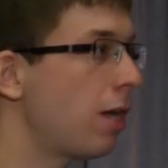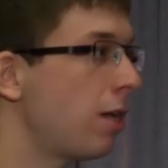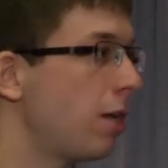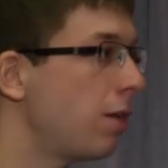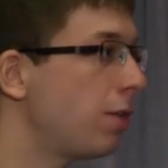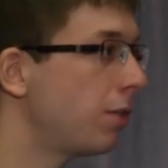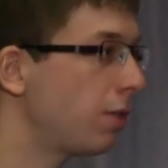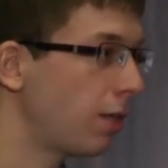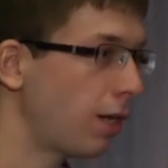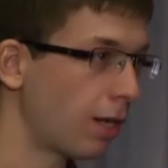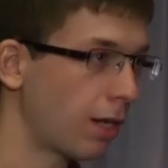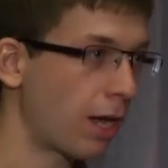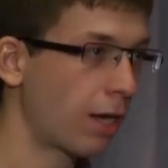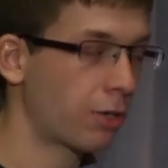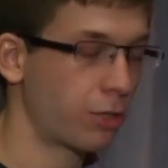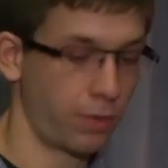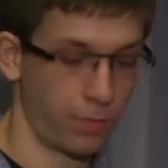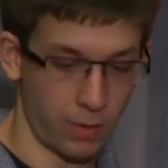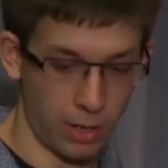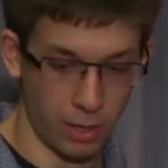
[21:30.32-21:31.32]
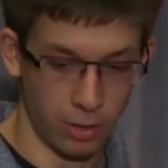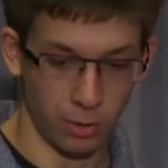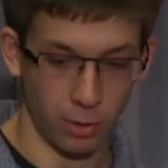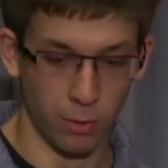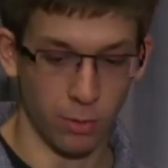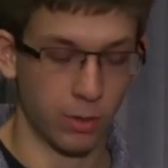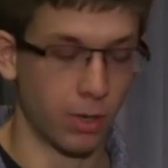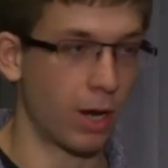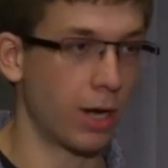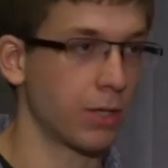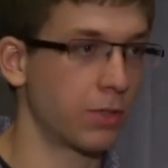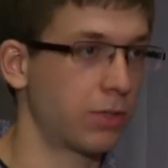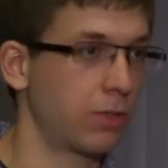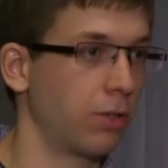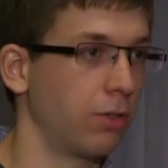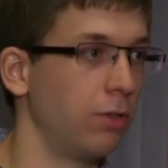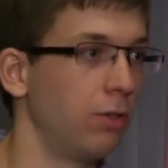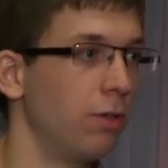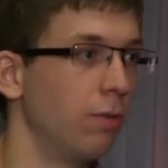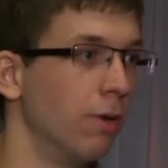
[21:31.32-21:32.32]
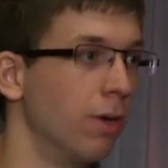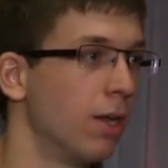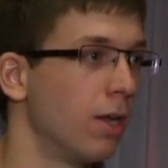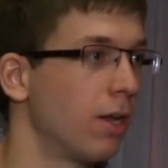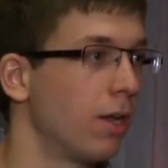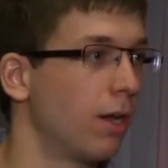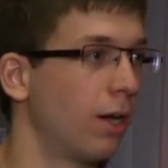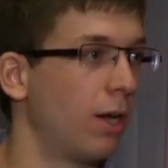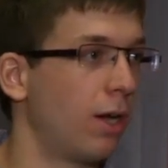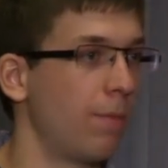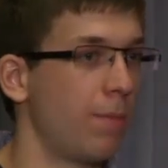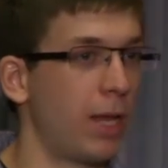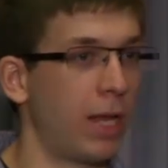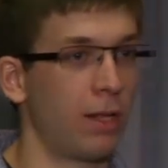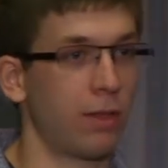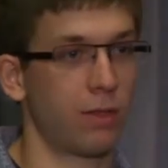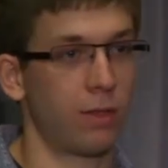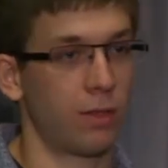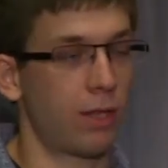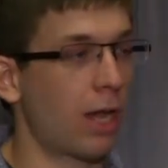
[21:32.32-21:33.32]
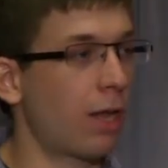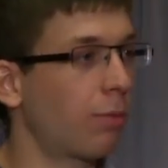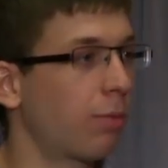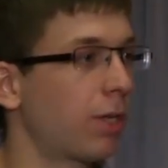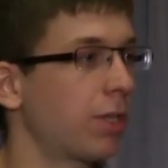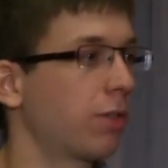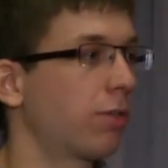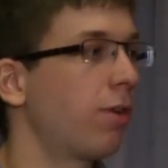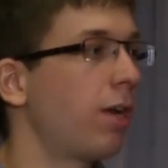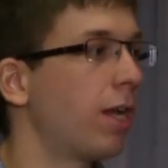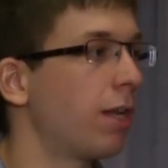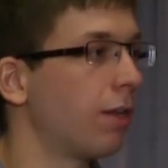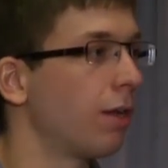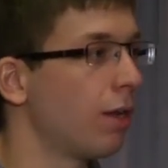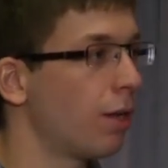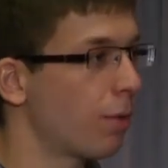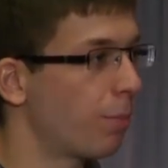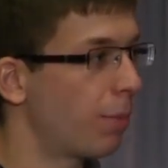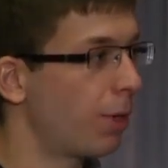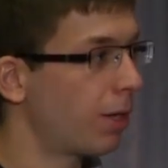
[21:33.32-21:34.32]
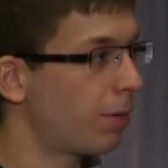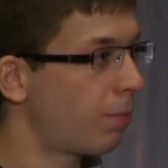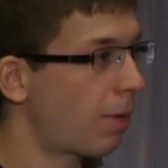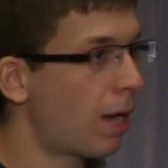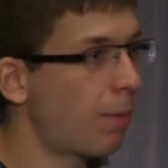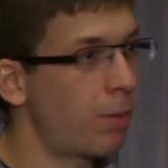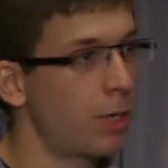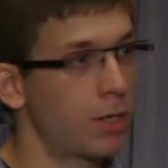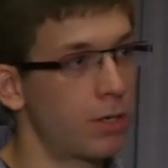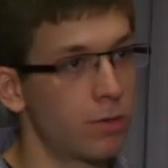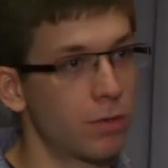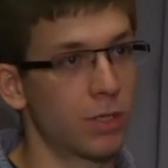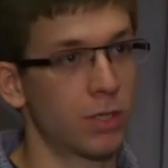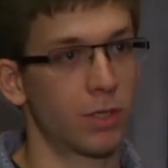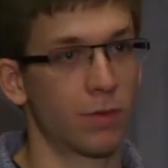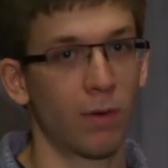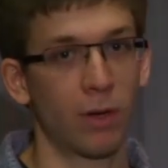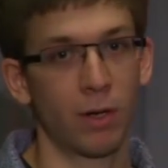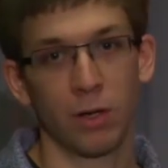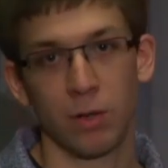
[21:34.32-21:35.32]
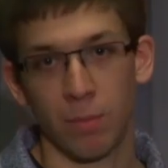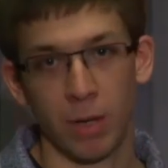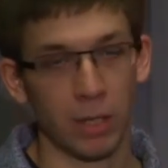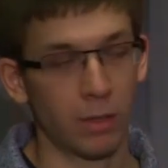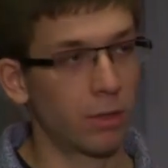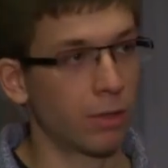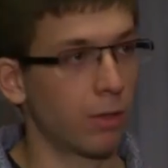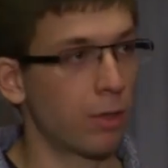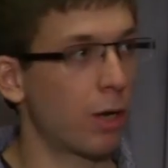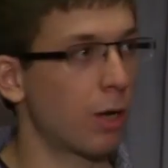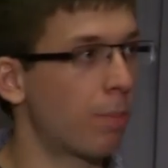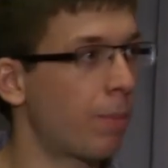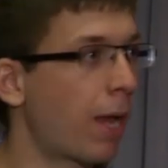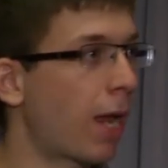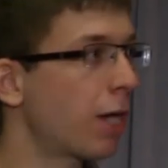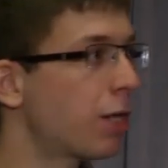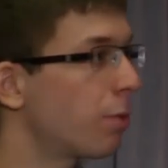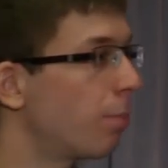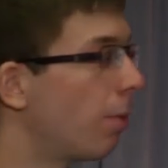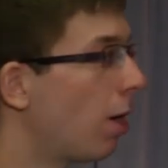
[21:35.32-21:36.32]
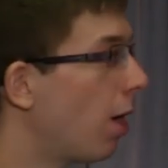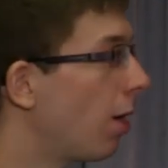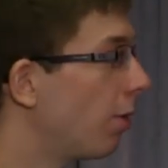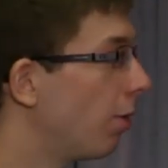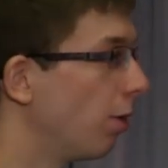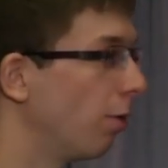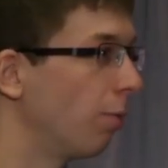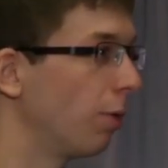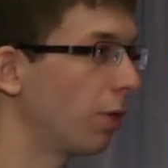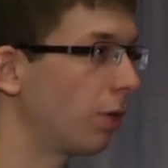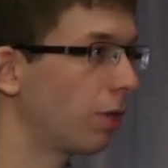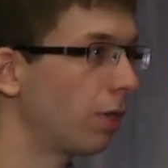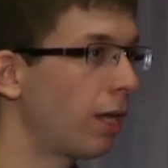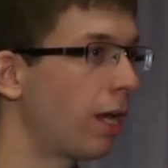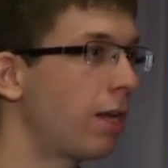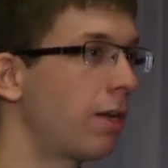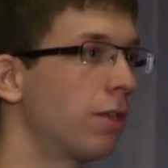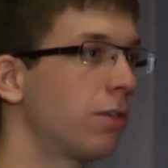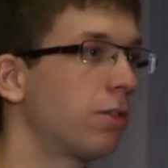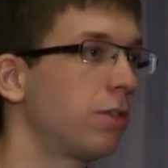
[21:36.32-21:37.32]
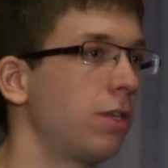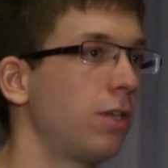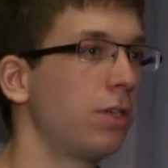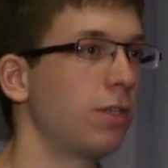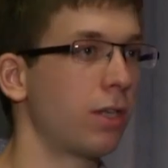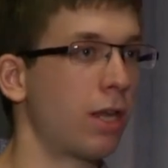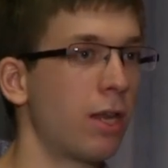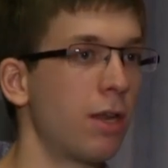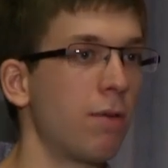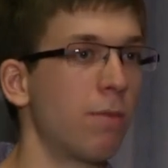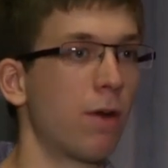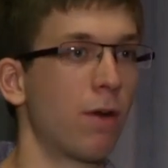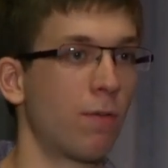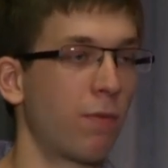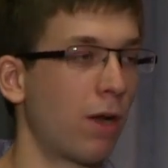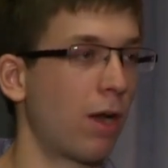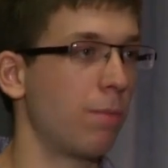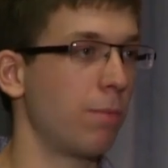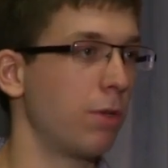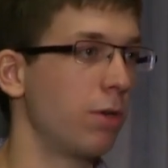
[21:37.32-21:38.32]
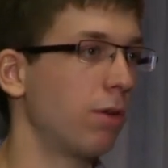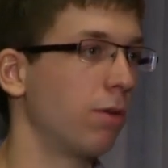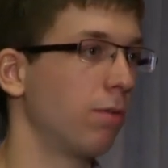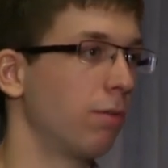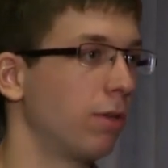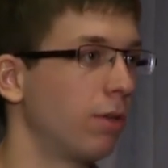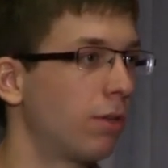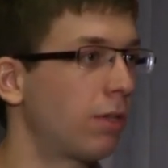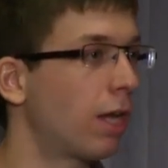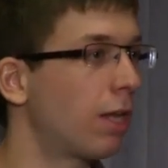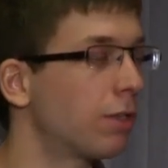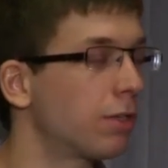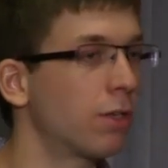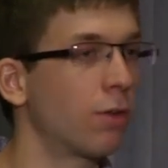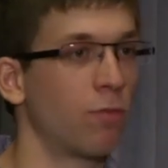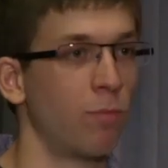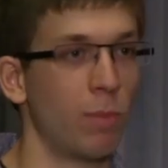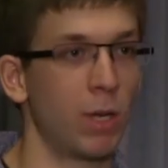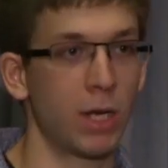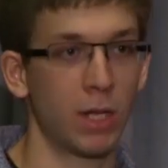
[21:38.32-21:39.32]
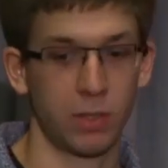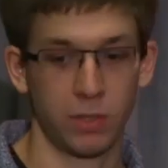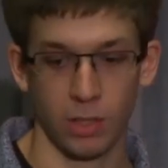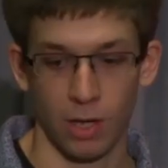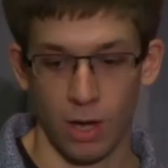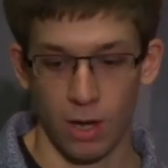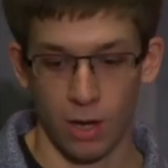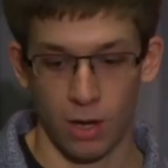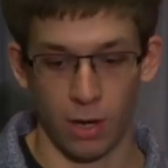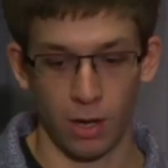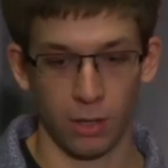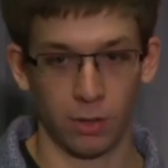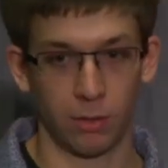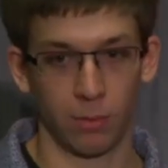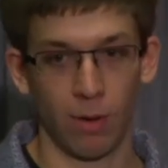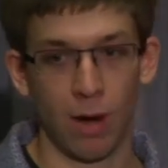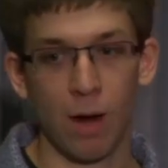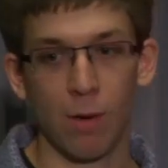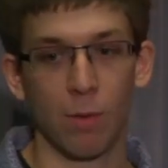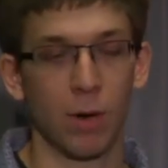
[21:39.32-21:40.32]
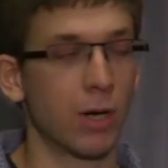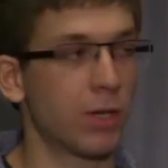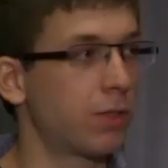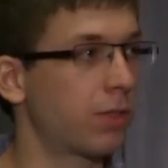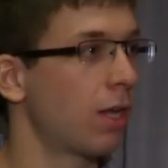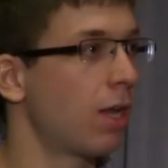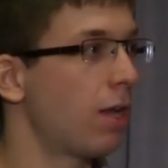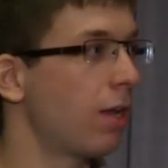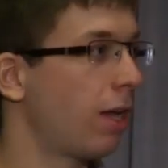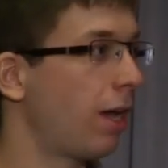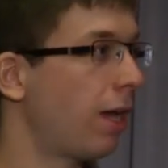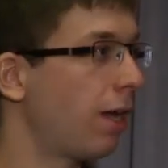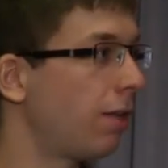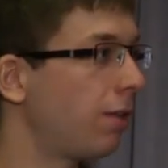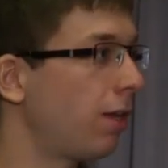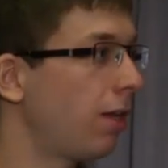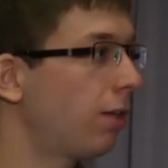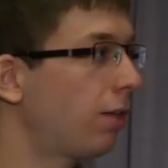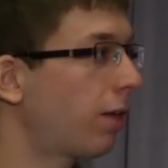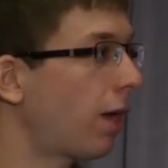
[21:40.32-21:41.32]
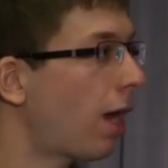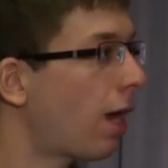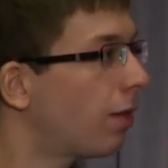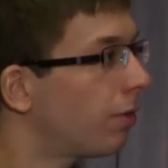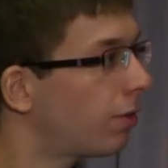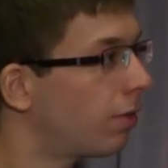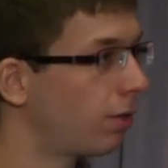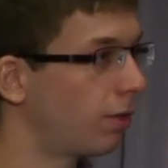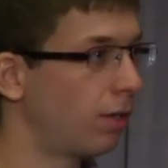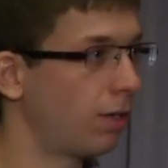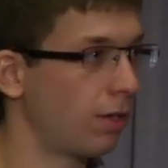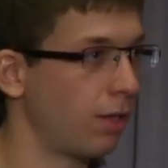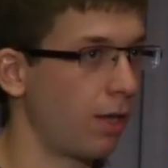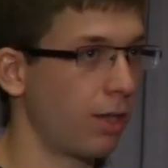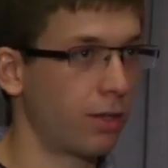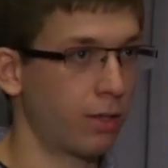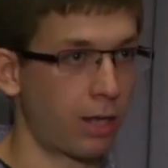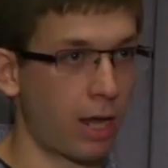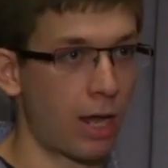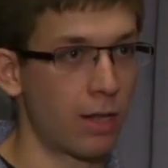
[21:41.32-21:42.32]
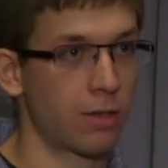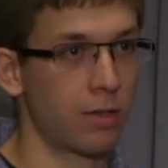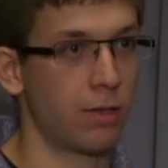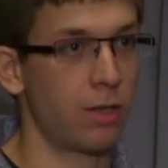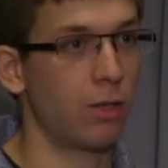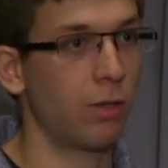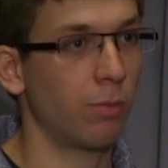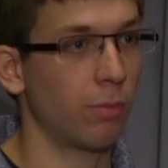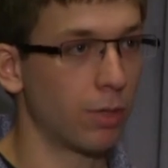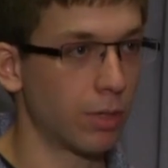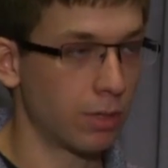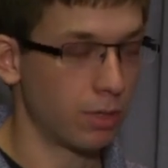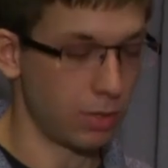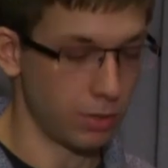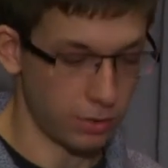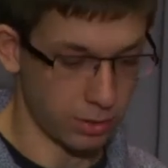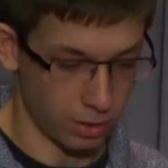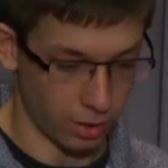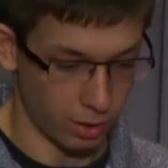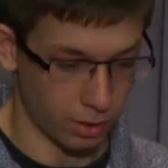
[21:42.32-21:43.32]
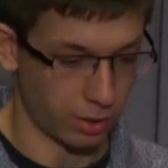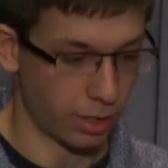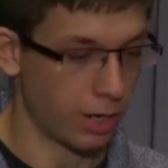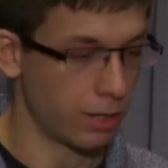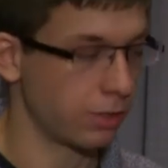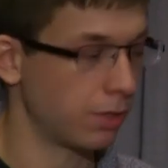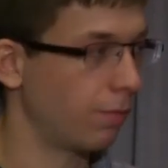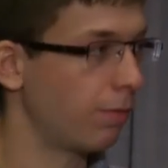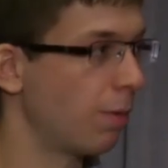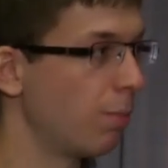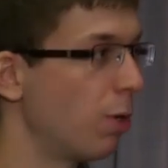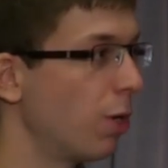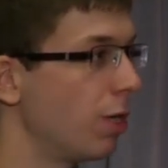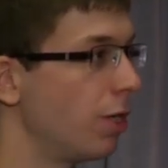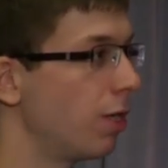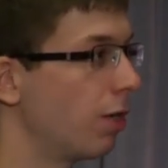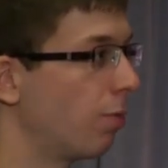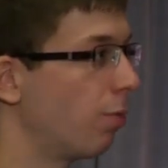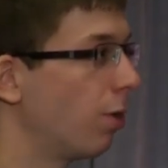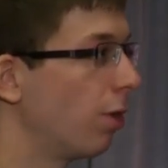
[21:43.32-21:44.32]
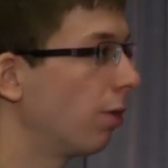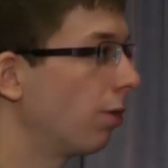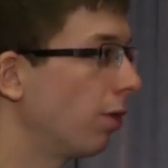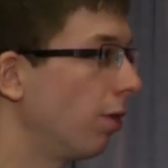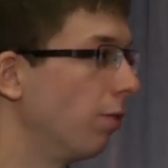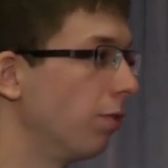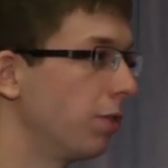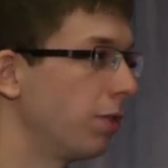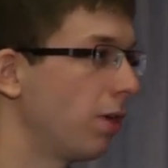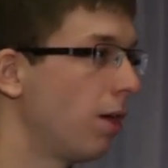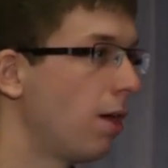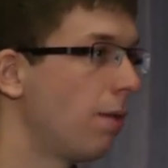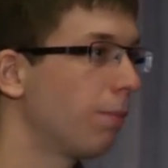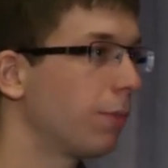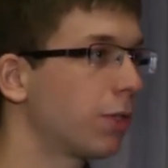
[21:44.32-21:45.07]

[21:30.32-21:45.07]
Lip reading: easy and actually very low cost to do. And that was great. But MapReduce is fundamentally a batch model with latencies anywhere from tens of minutes to hours, and it can't deal with these kinds of emerging workloads.